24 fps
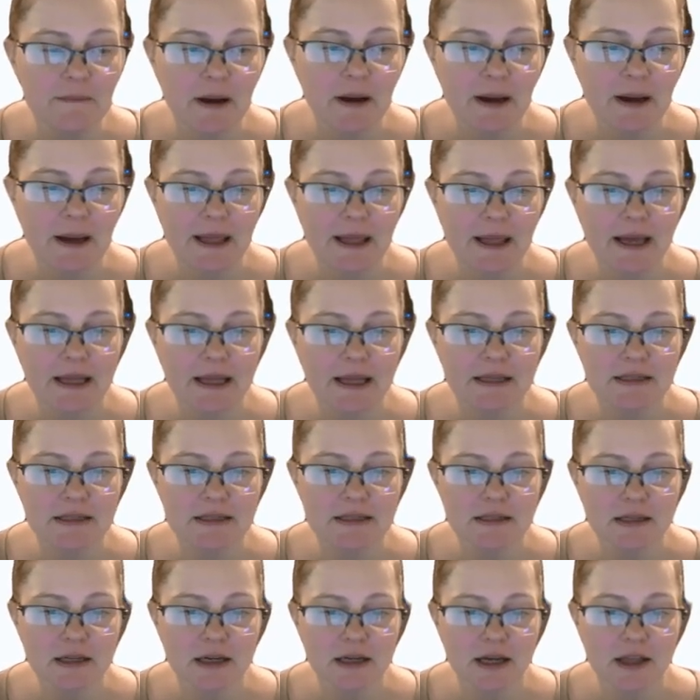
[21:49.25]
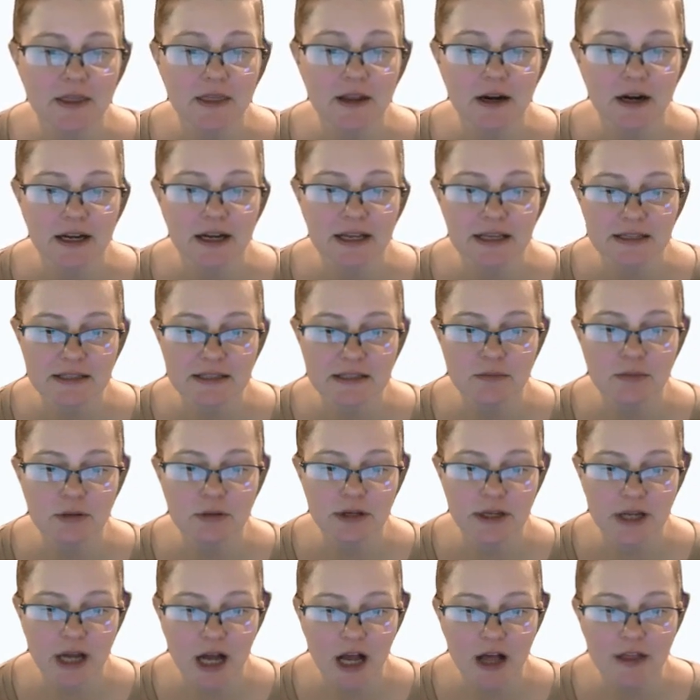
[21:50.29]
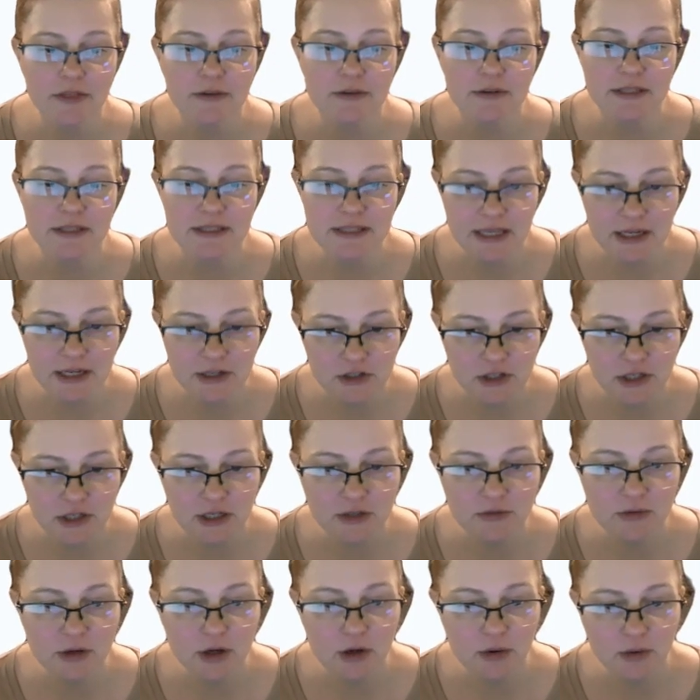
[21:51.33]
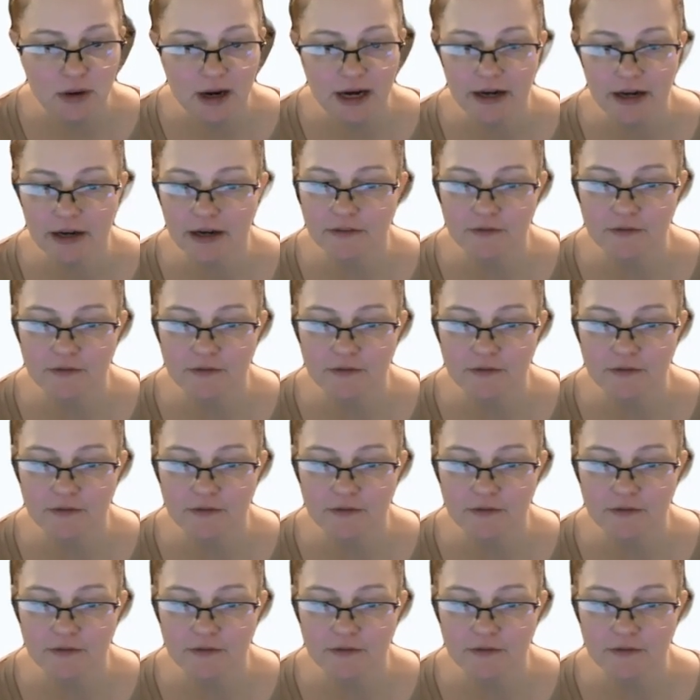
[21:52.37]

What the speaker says: And there is a pre-authorization required.